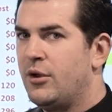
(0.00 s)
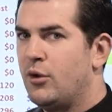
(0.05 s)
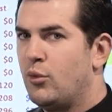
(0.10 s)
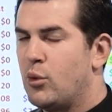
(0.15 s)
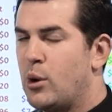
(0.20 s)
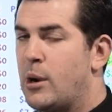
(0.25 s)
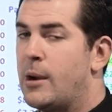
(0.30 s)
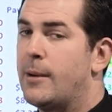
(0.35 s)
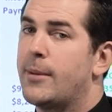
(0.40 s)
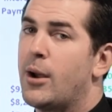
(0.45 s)

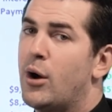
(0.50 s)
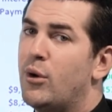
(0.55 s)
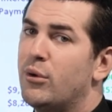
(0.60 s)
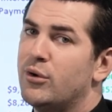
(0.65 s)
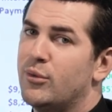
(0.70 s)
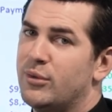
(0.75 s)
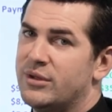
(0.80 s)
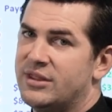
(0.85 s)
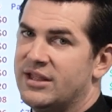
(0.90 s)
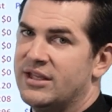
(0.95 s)
Where I'm
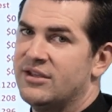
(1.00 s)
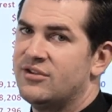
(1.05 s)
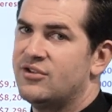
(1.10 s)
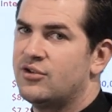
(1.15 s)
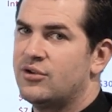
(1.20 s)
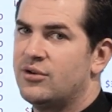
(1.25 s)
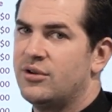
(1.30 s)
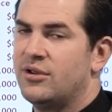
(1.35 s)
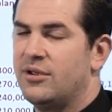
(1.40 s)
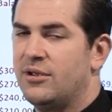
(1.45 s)
going with
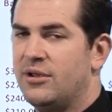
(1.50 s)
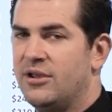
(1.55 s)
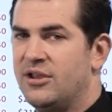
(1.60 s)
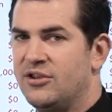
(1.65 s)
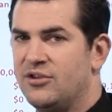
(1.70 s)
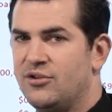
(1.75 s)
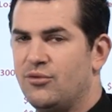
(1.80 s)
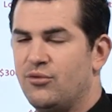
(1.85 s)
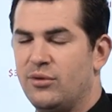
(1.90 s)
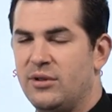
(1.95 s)
this
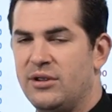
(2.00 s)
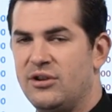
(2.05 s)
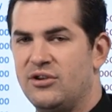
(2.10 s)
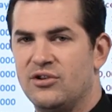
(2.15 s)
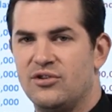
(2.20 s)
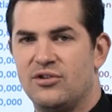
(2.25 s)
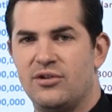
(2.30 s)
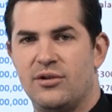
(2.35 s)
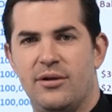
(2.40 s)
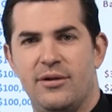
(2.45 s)
is really
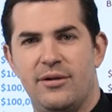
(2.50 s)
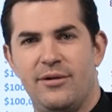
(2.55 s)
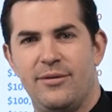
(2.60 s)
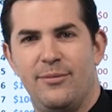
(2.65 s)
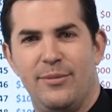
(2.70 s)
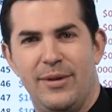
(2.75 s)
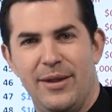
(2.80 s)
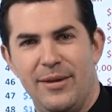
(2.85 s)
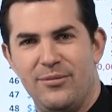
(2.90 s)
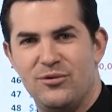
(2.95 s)
just
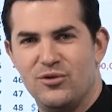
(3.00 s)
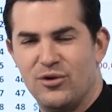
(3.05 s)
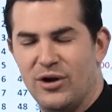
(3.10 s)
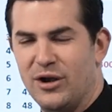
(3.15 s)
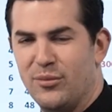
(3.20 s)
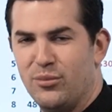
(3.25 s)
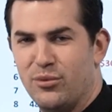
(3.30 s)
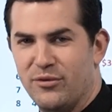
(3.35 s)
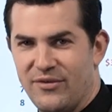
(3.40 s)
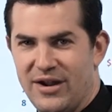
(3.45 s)
me
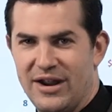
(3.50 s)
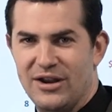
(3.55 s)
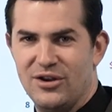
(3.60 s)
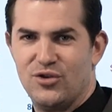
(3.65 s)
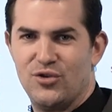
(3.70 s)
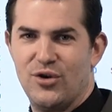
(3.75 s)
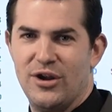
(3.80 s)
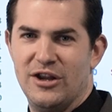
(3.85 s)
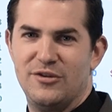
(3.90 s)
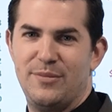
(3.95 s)
trying to provide
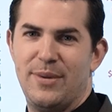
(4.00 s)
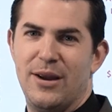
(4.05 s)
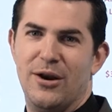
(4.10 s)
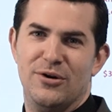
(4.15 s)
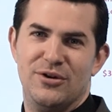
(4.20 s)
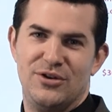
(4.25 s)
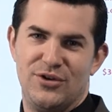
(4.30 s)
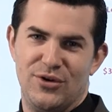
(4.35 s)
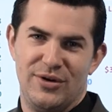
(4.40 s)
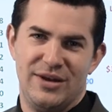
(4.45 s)

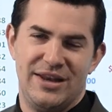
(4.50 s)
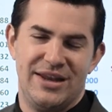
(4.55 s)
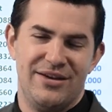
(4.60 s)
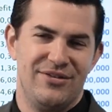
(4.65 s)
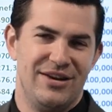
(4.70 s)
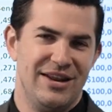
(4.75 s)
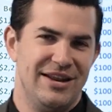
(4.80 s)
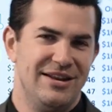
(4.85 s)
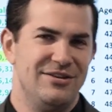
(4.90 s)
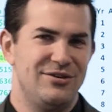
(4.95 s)
transparency on
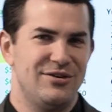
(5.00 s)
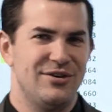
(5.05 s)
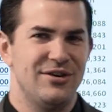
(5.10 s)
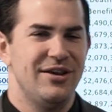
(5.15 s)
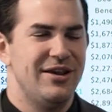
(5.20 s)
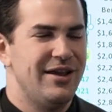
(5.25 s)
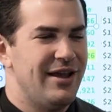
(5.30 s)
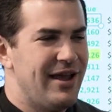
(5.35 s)
dividends